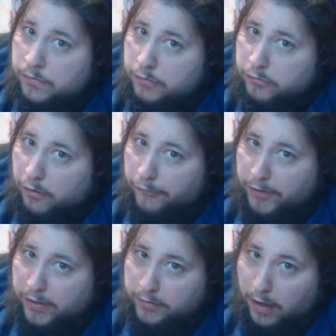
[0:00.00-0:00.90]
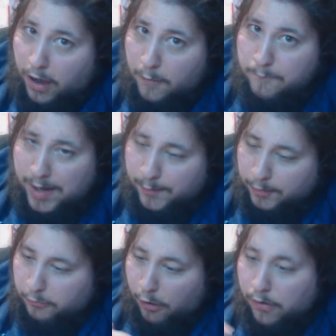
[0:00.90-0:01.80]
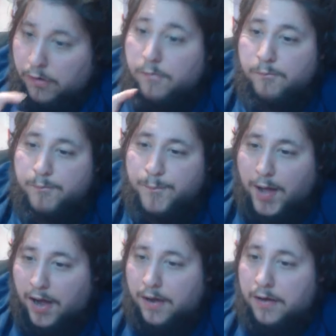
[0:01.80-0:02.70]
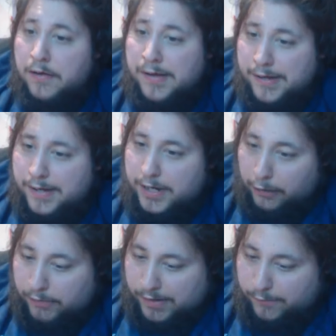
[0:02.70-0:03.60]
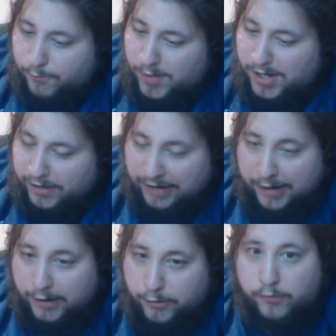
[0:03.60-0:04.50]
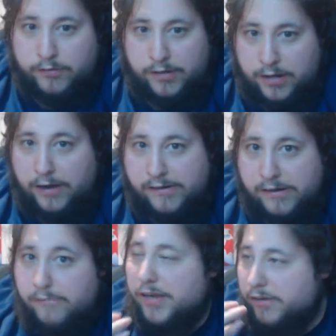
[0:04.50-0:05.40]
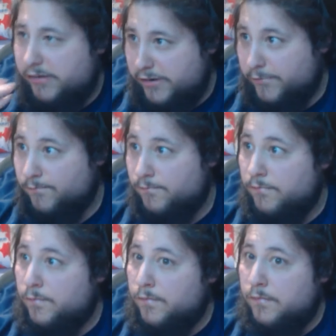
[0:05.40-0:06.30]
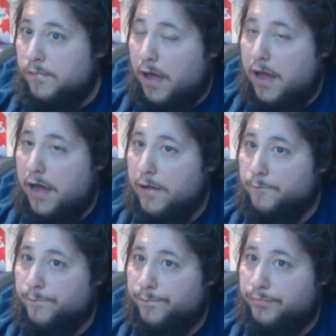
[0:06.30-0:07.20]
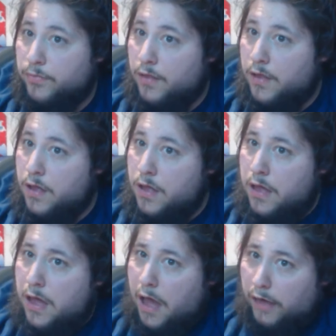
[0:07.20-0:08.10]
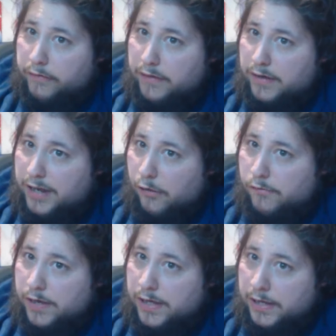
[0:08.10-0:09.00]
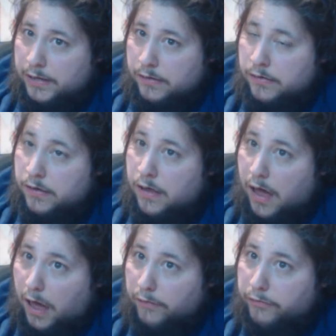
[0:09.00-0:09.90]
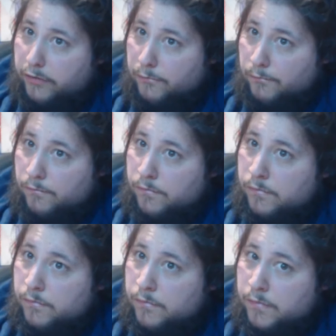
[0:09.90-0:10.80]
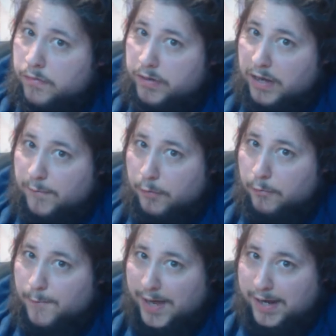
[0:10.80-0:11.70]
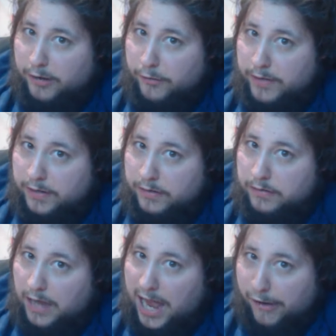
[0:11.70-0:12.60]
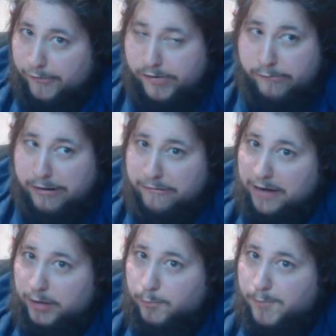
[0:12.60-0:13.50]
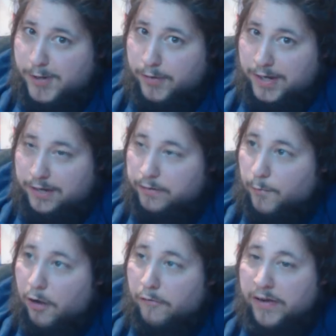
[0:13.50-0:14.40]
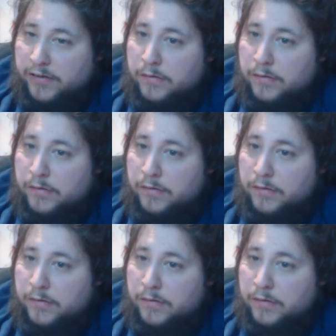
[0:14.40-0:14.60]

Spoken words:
trophies. I may be wrong, but your Senegals, your Nigerias, your I think the only other team that would be any good is Algeria, and that's purely because of Mahrez.